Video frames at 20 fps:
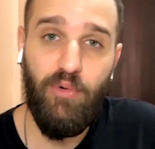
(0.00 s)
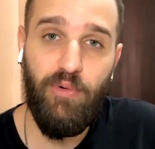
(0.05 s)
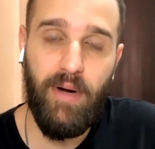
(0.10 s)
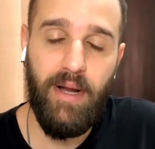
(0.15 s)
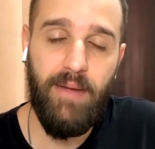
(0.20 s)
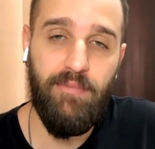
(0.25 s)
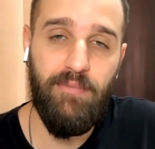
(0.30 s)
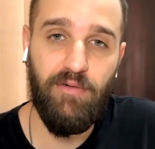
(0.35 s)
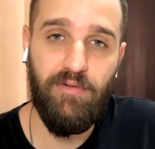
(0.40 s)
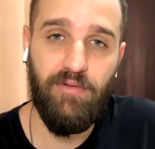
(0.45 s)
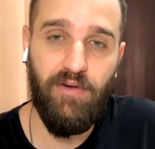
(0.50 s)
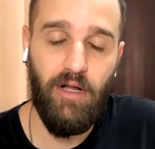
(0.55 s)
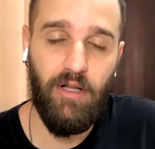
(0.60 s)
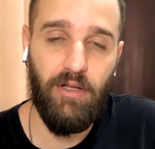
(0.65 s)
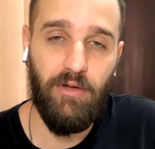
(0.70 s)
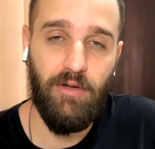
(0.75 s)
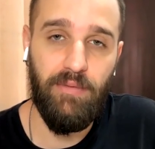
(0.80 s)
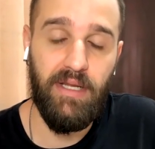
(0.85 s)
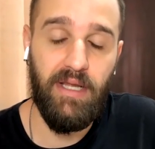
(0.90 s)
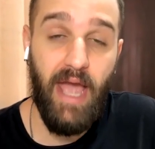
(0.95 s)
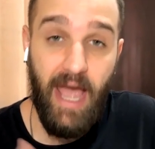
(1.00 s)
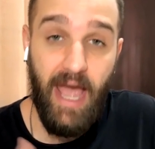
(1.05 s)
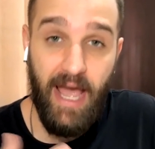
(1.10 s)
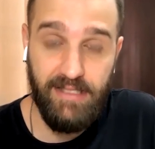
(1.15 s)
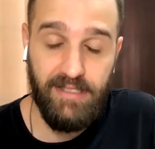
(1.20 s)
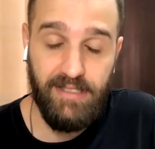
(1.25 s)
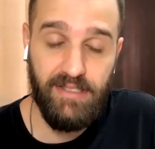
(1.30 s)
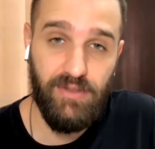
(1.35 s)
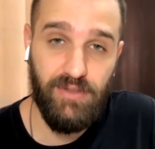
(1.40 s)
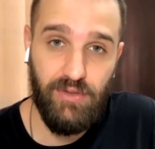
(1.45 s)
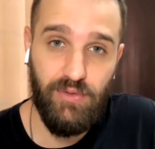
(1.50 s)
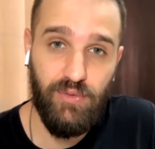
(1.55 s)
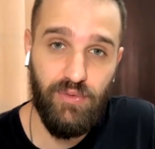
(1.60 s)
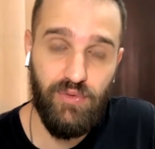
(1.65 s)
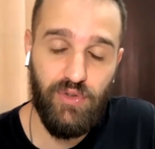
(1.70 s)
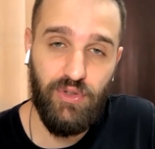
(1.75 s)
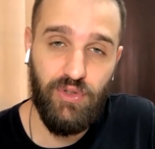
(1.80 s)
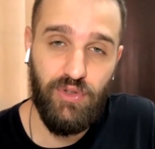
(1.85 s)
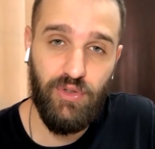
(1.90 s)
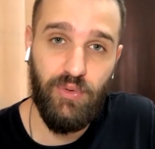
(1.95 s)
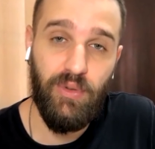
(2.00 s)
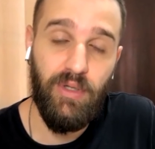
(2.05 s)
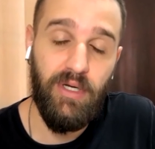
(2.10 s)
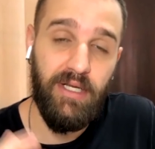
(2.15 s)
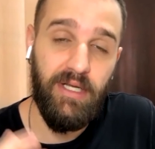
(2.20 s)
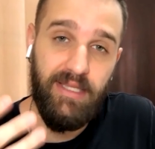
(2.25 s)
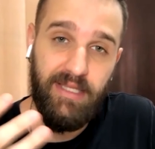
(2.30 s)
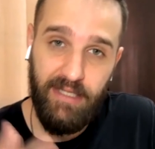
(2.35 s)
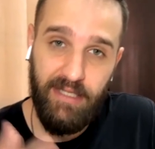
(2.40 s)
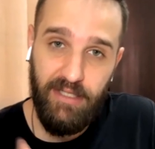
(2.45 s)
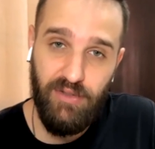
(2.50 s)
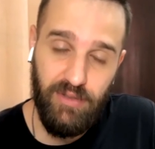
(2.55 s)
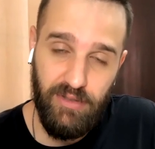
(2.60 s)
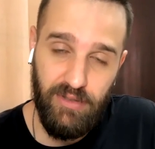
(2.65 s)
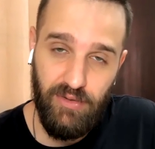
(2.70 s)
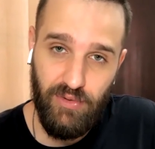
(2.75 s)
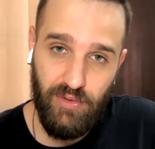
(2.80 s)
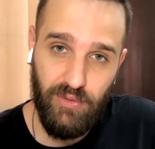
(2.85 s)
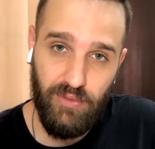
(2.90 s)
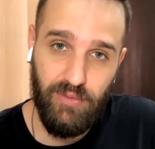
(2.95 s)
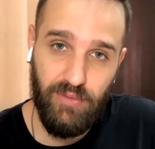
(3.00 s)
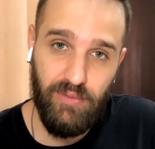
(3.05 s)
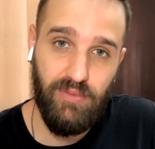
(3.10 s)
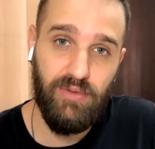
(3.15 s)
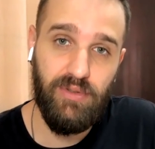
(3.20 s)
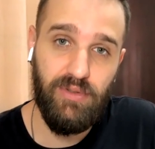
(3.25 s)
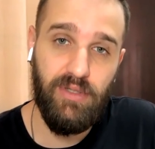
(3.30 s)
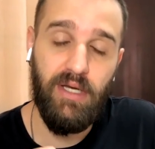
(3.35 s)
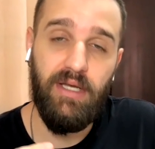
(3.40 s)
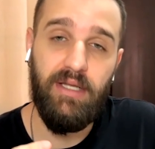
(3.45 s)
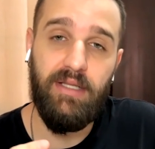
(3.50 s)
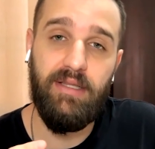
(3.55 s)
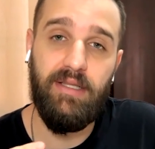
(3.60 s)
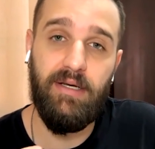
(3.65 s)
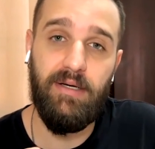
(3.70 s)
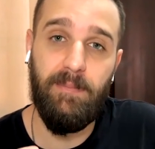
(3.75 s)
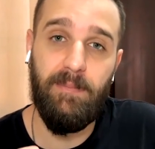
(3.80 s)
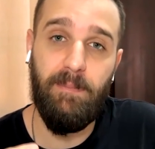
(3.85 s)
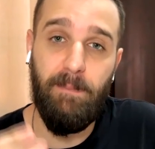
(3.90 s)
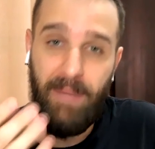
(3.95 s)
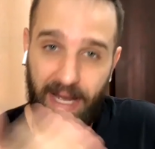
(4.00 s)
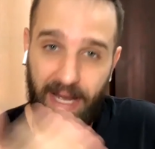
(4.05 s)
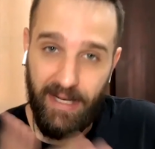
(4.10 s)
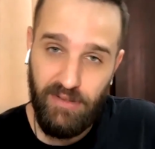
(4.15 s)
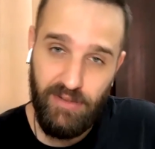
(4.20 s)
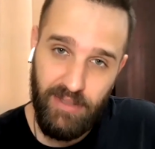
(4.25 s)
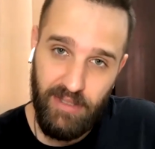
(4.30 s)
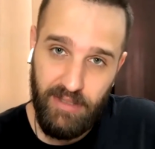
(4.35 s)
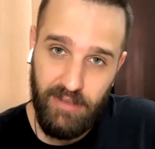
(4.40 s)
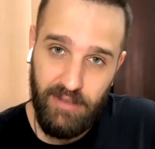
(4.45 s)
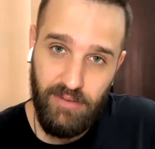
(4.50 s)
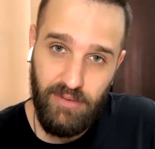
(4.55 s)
program you're following asks you to teach the students the past